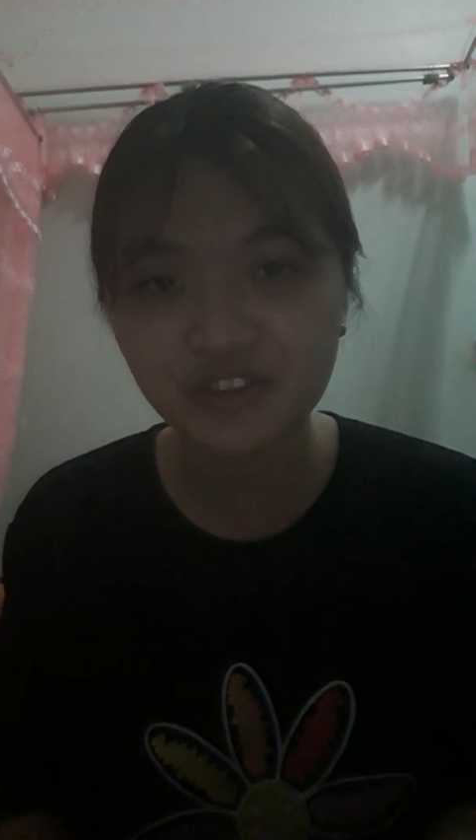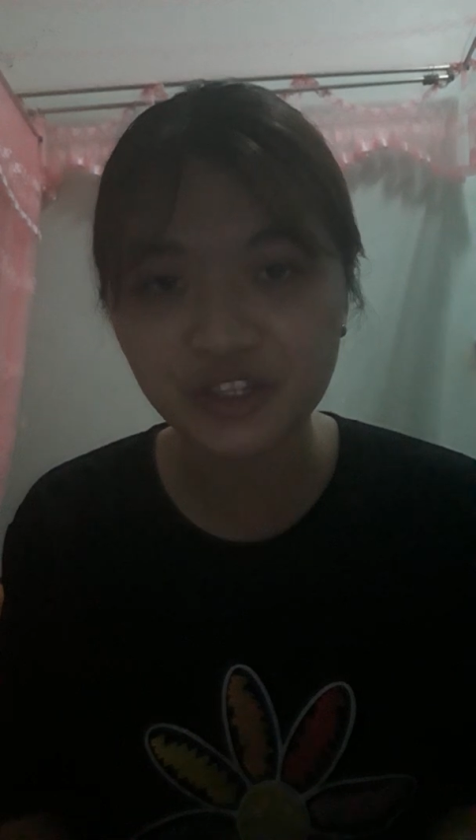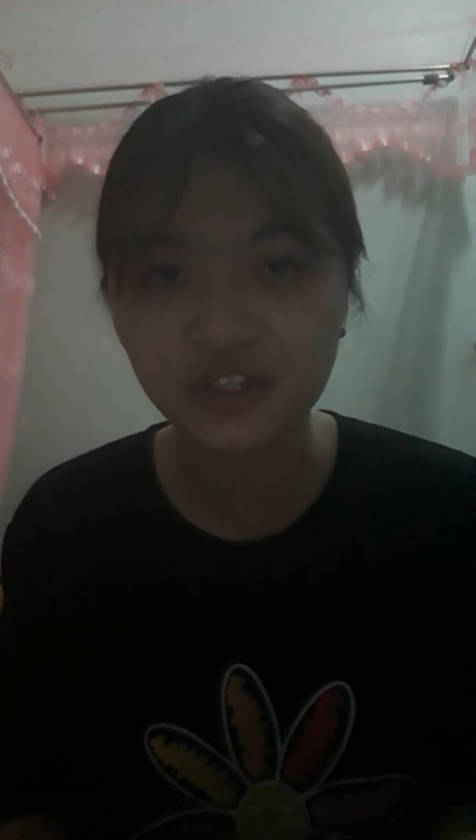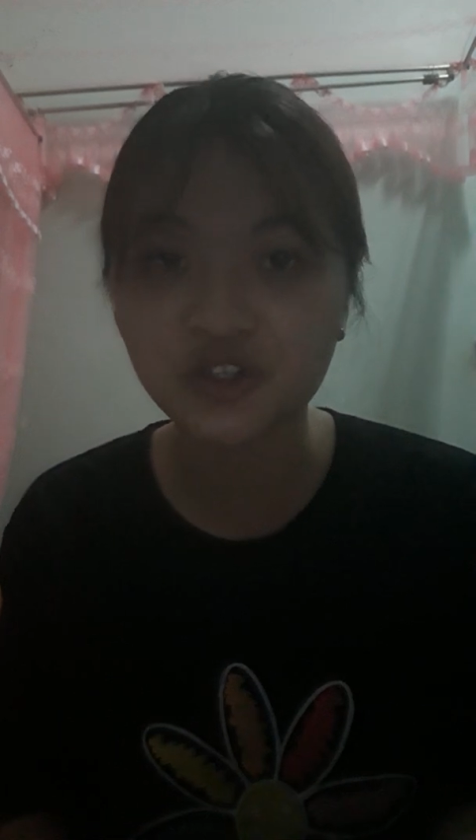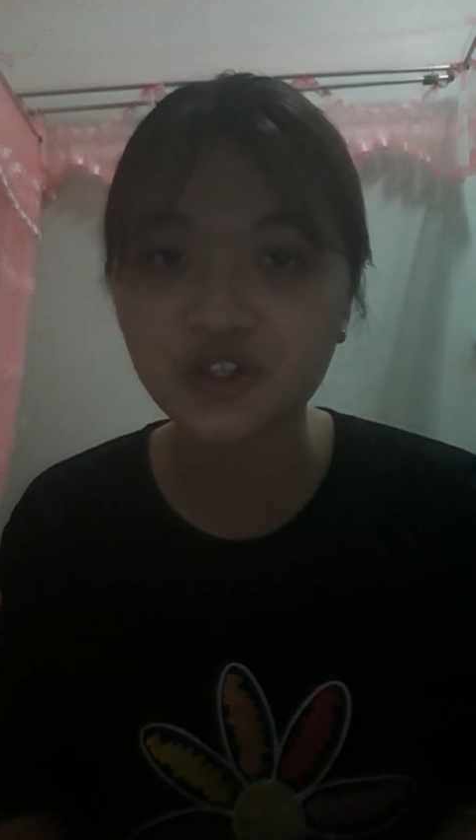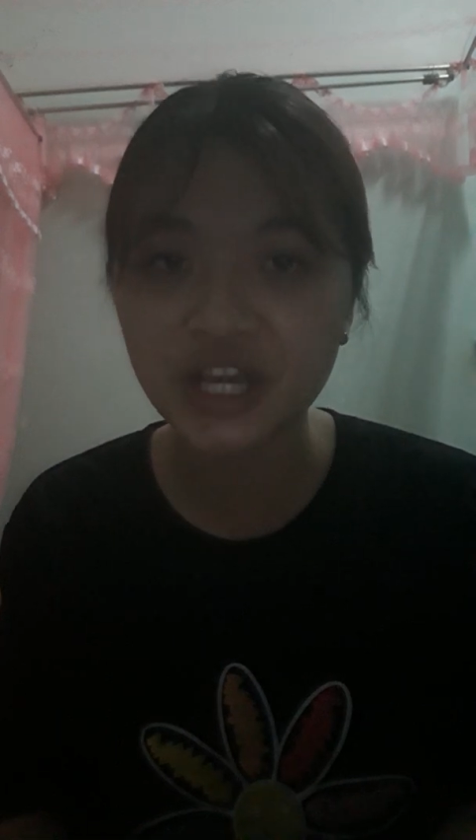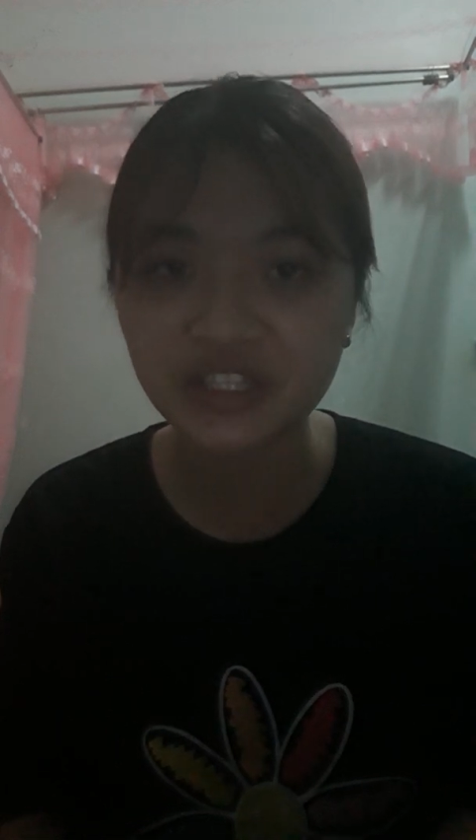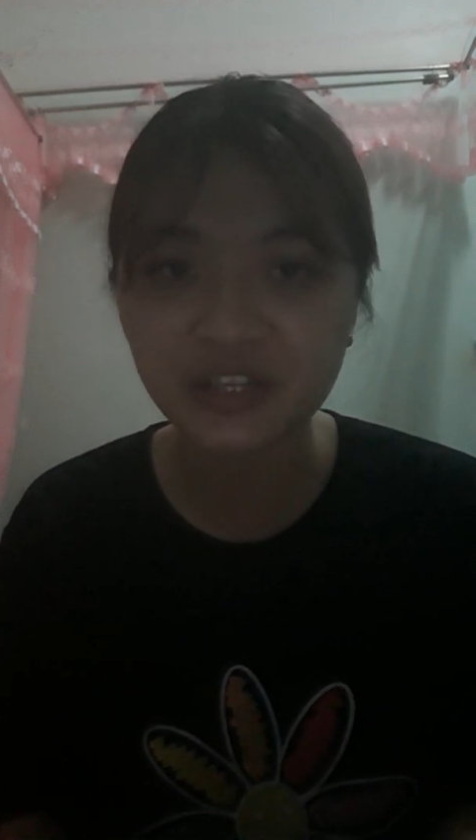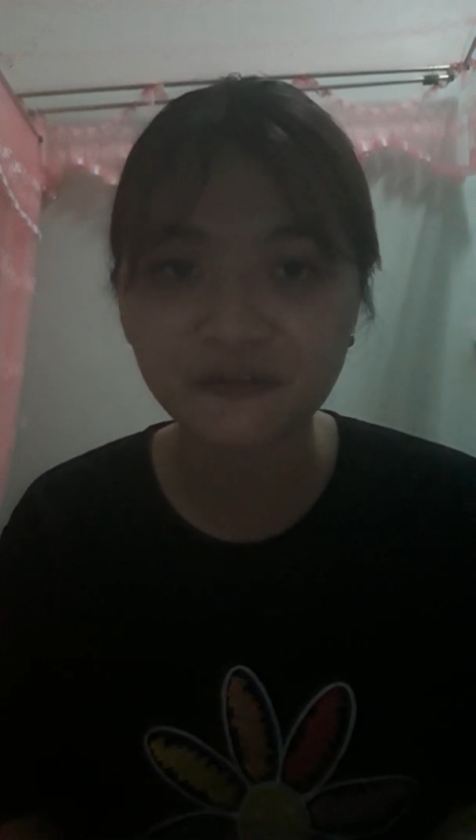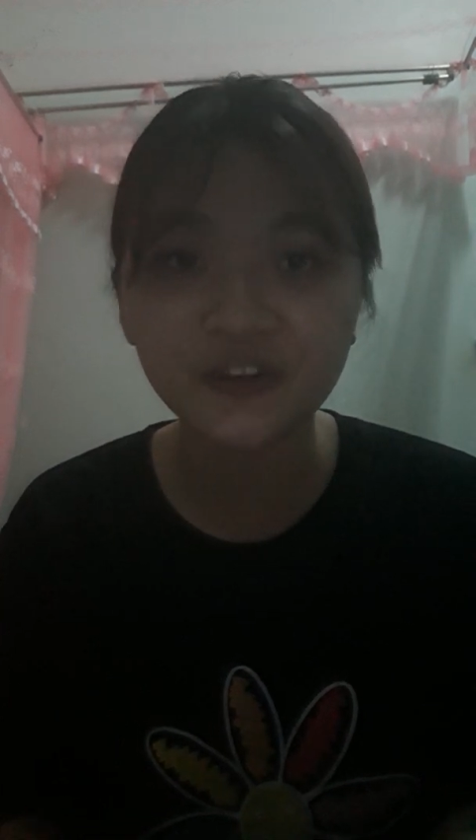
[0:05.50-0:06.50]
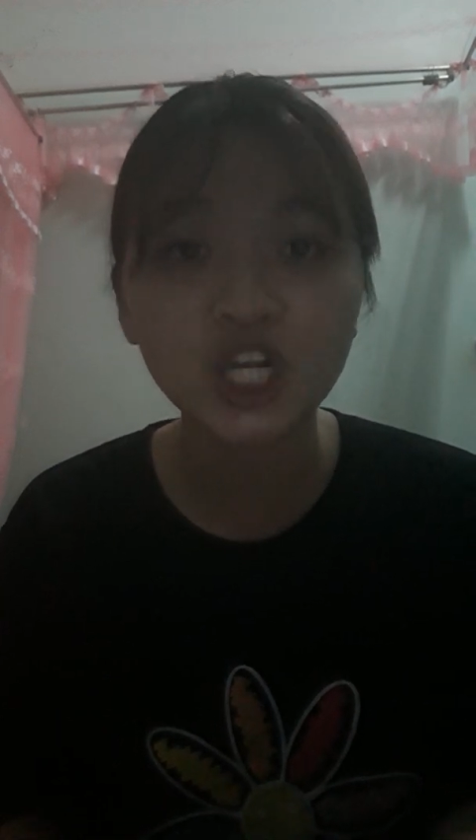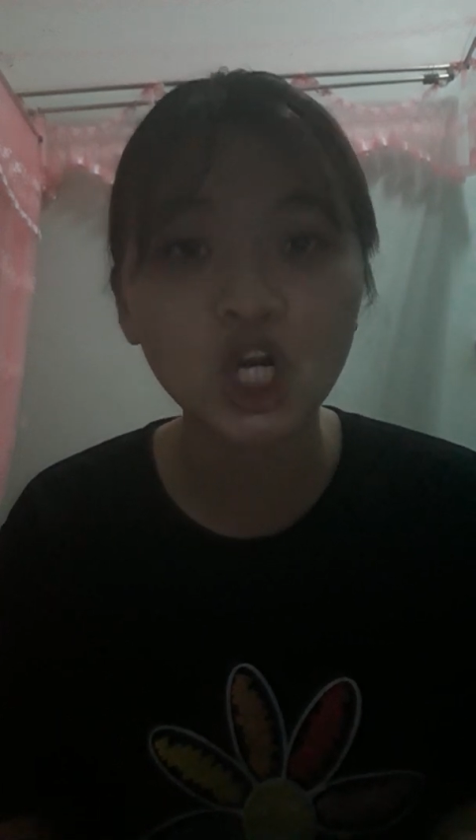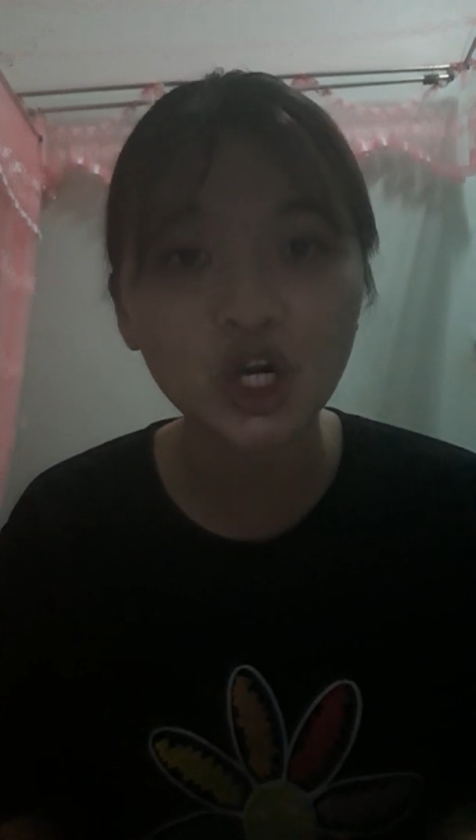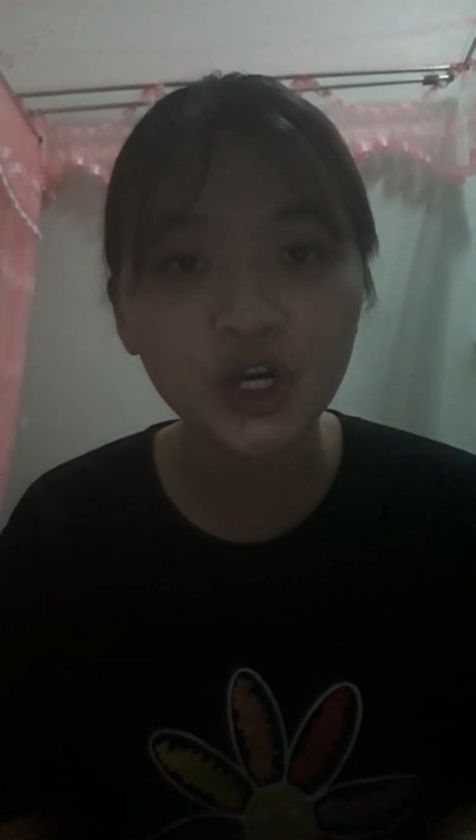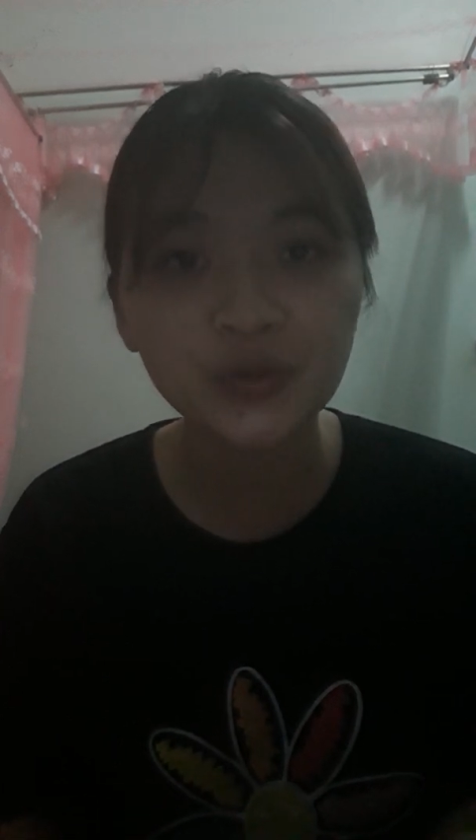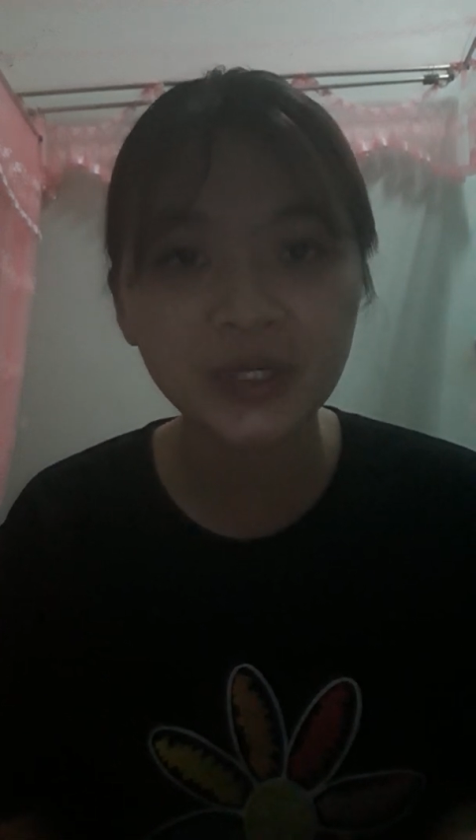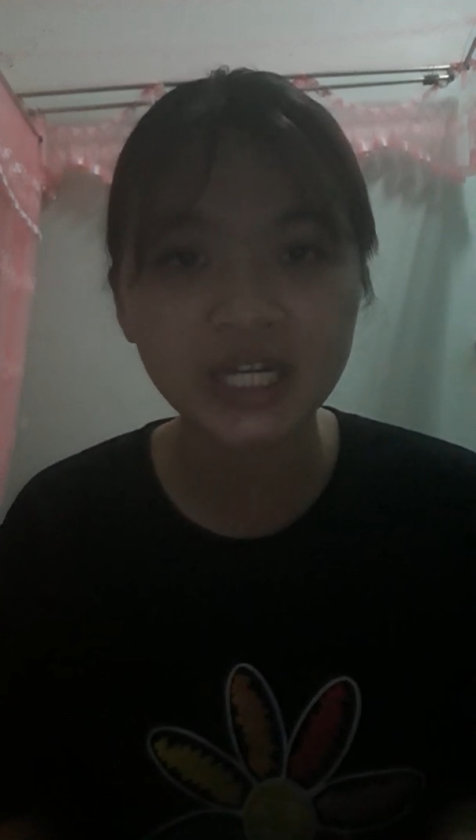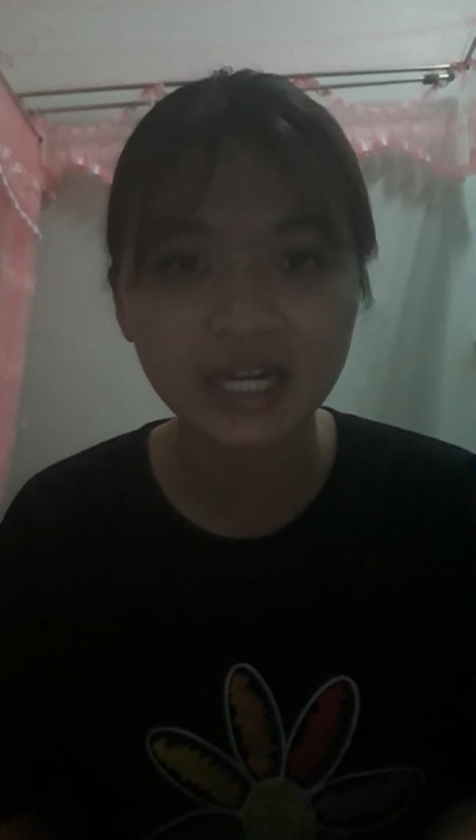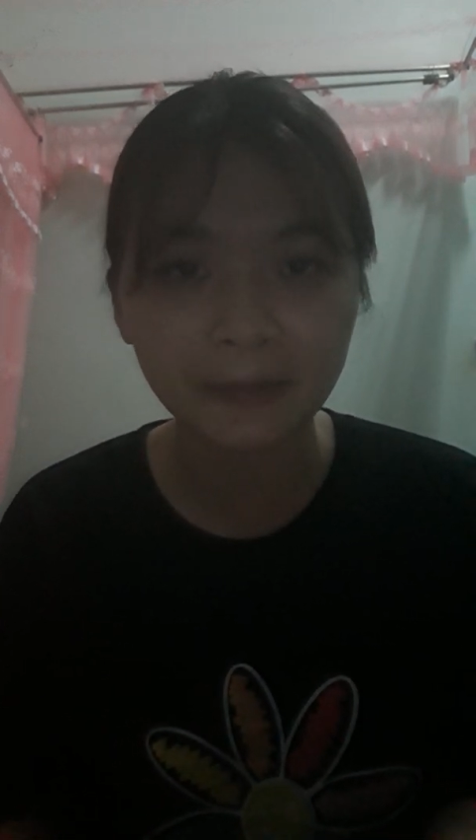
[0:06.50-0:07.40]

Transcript: us a suggestion for good reading